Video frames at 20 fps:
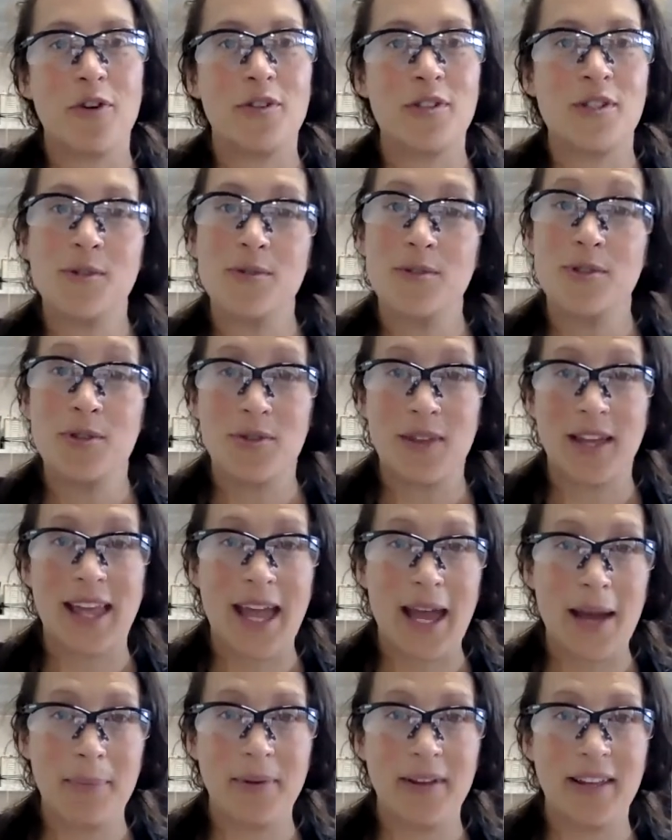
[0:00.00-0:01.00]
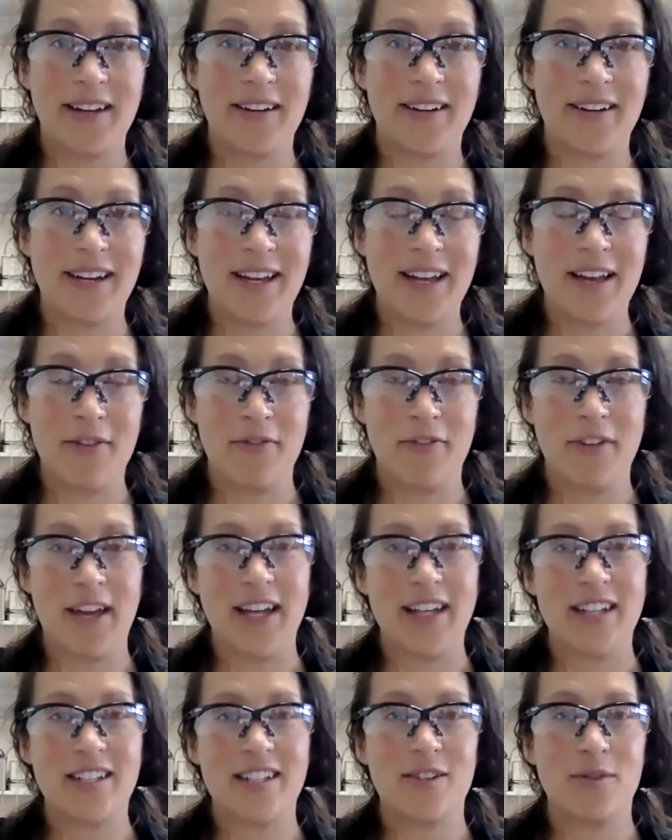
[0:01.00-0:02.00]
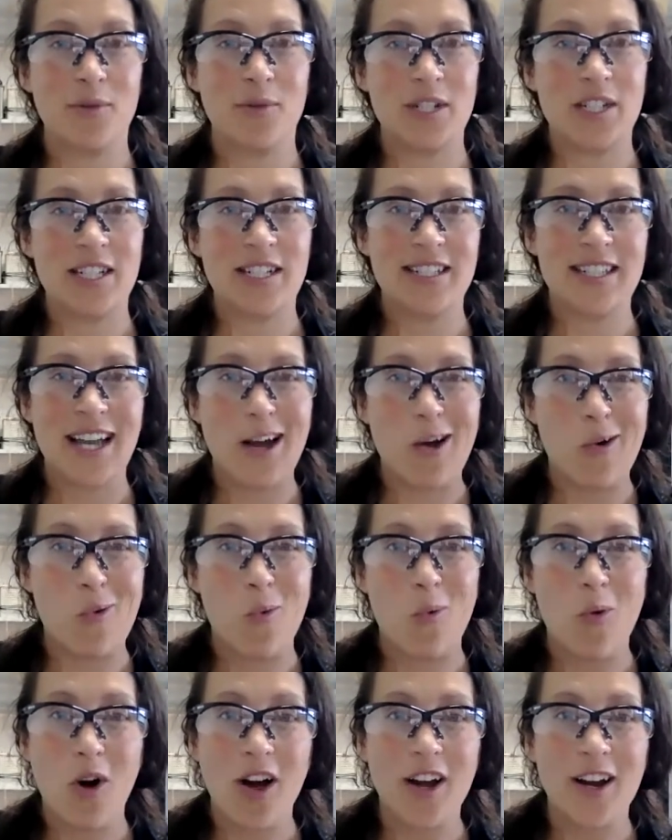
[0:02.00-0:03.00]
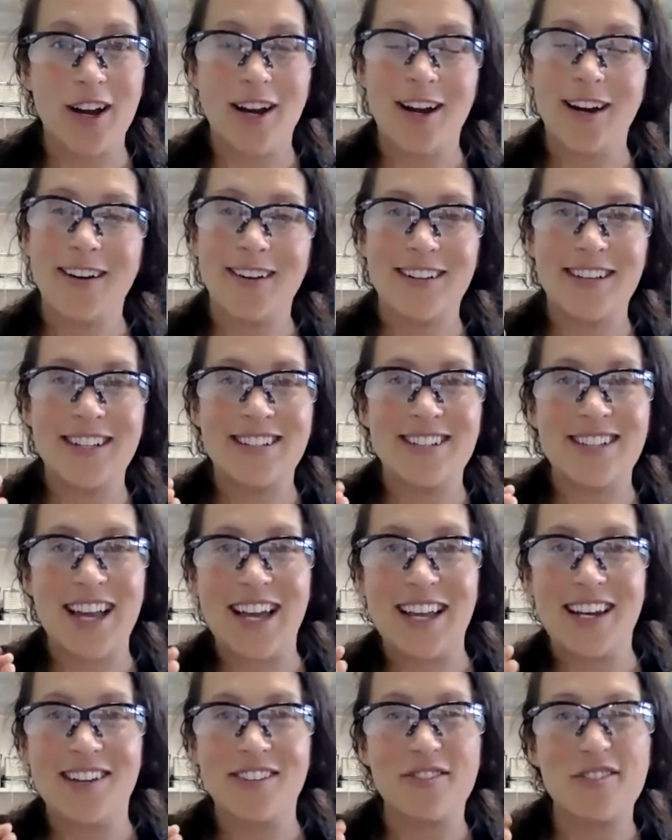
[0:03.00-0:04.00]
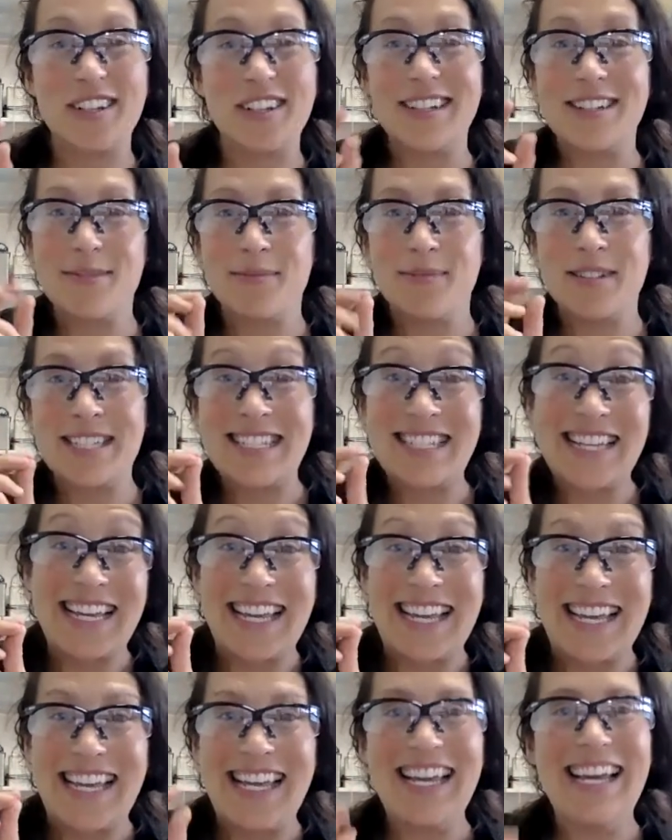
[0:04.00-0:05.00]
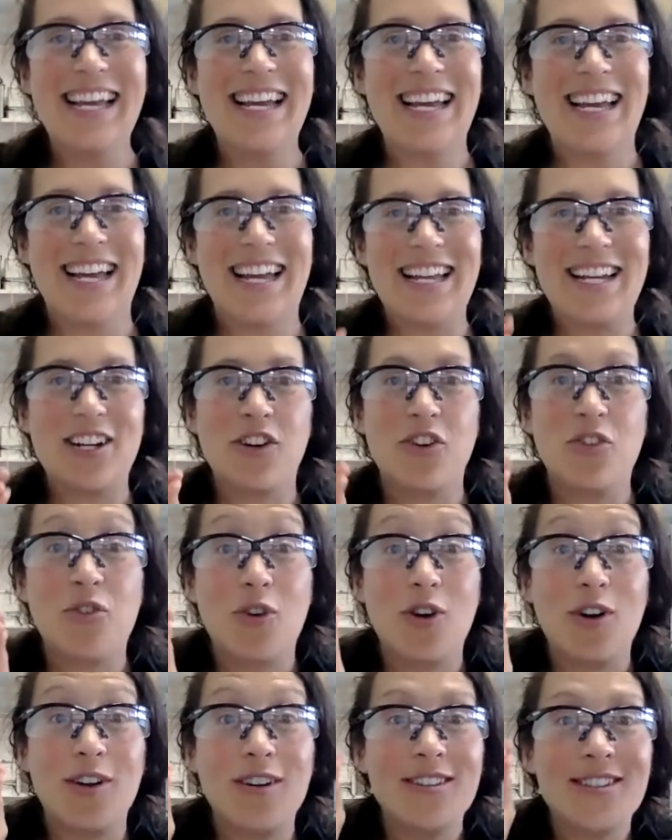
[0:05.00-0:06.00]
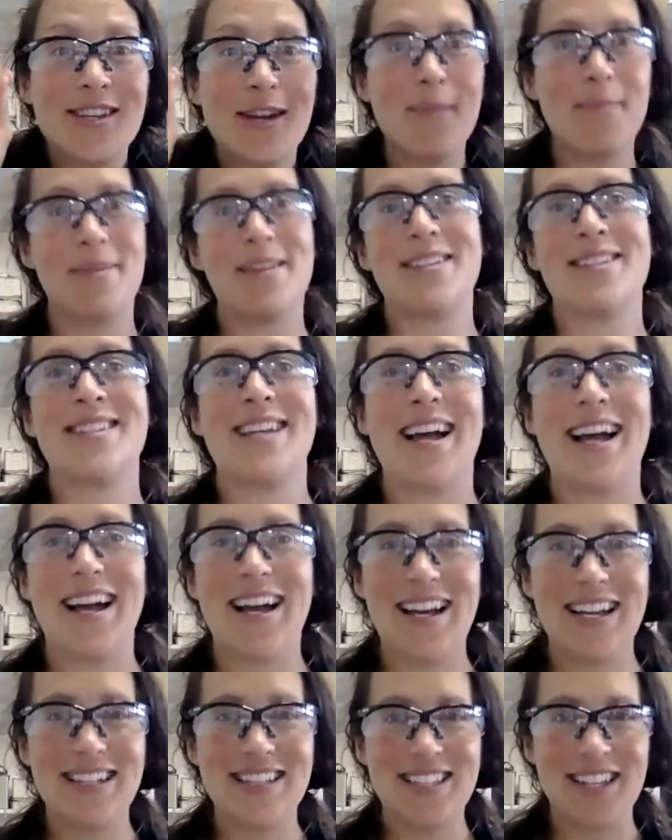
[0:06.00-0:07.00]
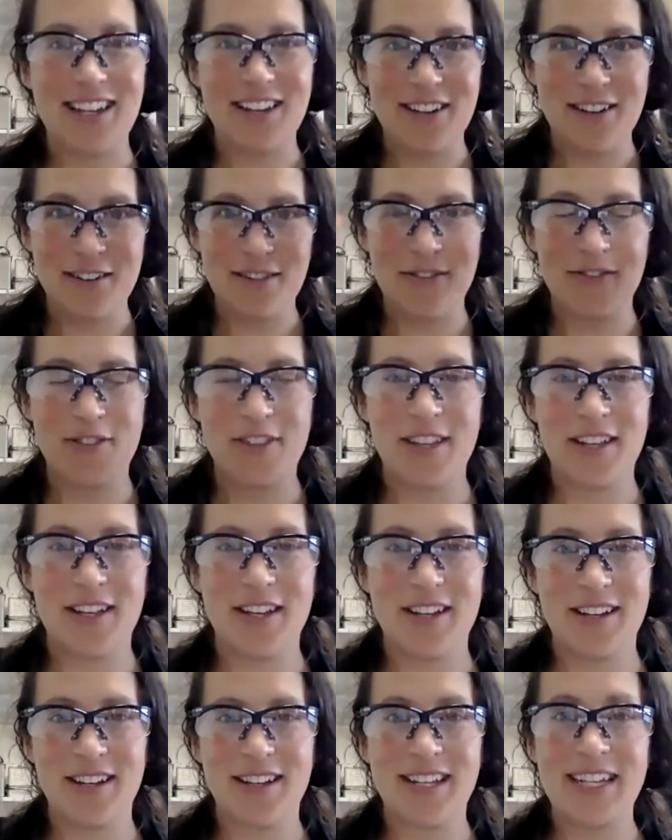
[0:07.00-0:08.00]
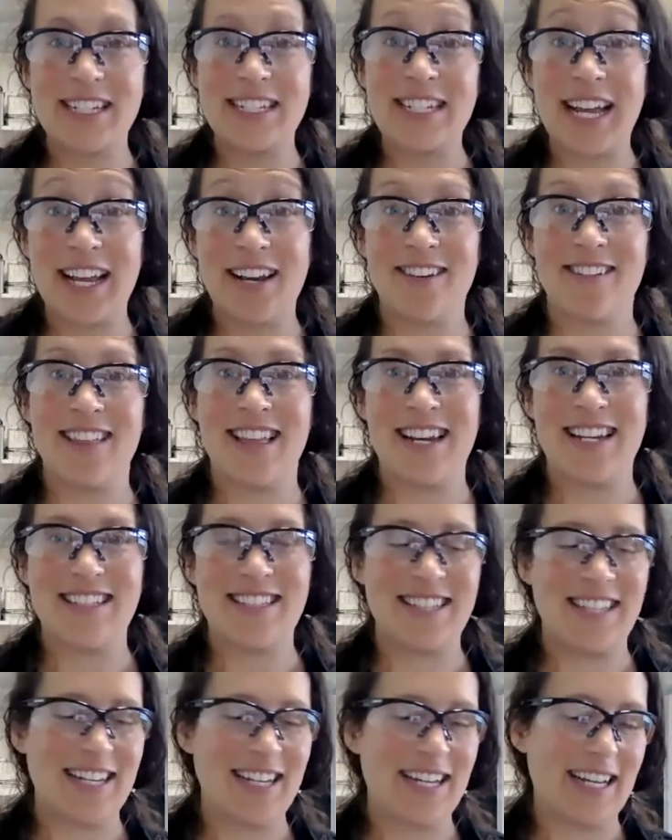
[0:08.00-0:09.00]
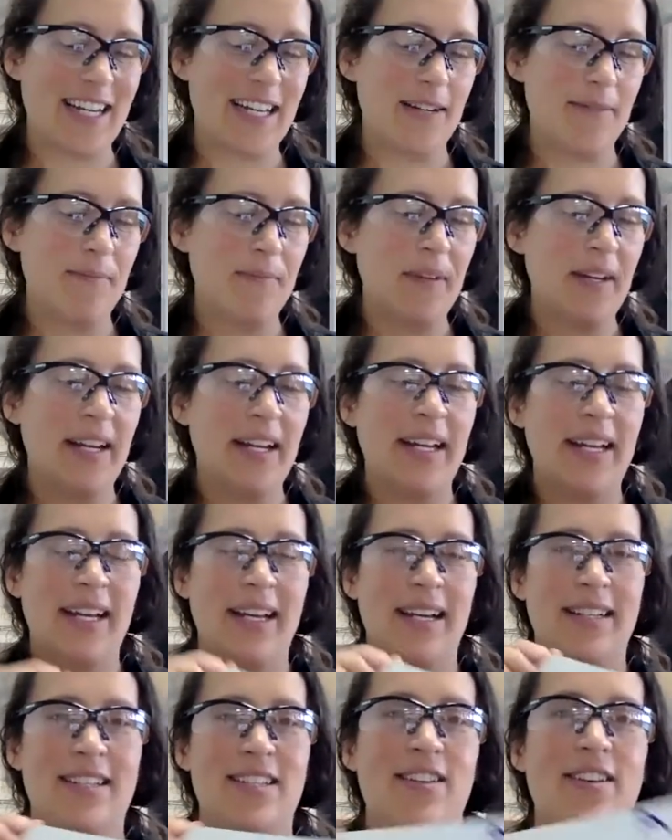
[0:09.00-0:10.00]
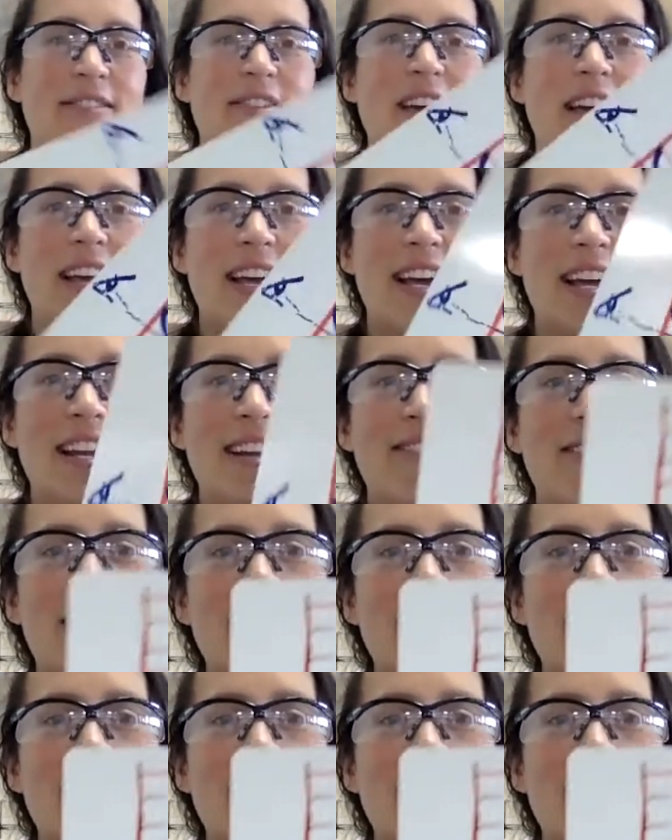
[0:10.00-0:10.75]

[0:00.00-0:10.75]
due to the capillary effect, which is how water is kind of sticky and crawls up the sides of the container that it's sitting in. So I've got kind of an